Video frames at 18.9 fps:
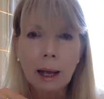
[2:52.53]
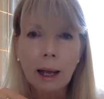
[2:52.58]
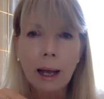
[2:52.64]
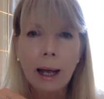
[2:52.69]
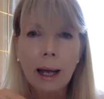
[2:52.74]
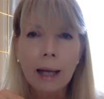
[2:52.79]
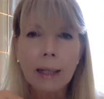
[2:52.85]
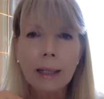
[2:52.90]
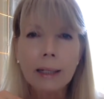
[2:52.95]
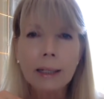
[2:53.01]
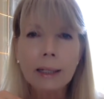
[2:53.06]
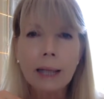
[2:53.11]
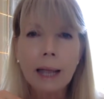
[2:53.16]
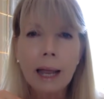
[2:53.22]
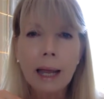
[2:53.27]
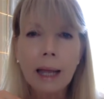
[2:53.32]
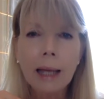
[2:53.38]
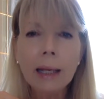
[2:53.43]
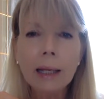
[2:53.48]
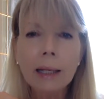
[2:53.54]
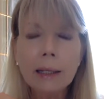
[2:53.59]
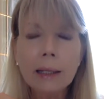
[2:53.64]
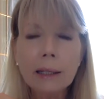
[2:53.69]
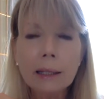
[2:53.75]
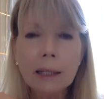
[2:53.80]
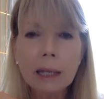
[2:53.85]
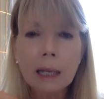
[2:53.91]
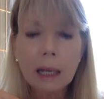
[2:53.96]
and A and
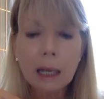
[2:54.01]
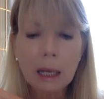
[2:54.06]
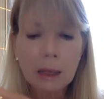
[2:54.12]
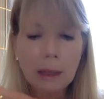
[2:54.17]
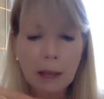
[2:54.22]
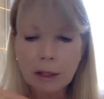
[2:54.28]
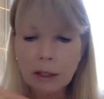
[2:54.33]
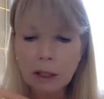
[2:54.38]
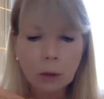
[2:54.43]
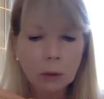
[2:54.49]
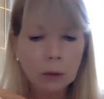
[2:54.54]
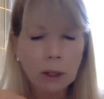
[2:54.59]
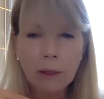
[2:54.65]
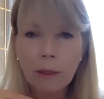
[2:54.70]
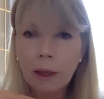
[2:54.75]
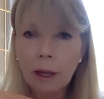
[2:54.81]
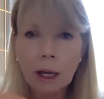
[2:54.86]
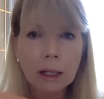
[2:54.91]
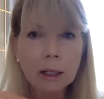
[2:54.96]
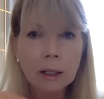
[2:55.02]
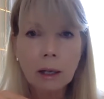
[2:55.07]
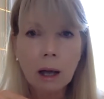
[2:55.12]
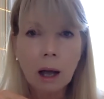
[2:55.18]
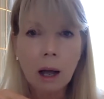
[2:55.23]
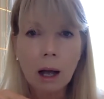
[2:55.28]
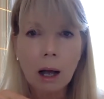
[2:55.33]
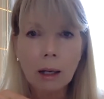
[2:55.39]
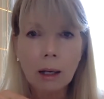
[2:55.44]
Z, that's the only thing I
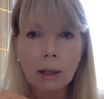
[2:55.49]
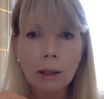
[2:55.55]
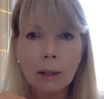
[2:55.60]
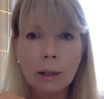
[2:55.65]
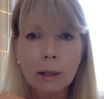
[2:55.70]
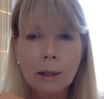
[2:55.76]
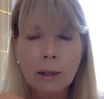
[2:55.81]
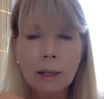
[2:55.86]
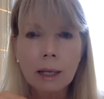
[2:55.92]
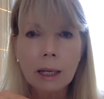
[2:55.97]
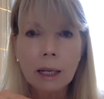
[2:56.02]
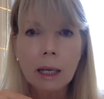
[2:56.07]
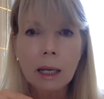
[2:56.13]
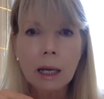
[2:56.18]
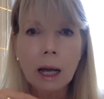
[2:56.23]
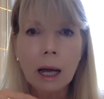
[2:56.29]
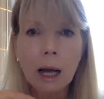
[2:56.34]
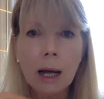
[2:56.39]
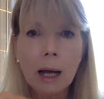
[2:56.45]
saw. The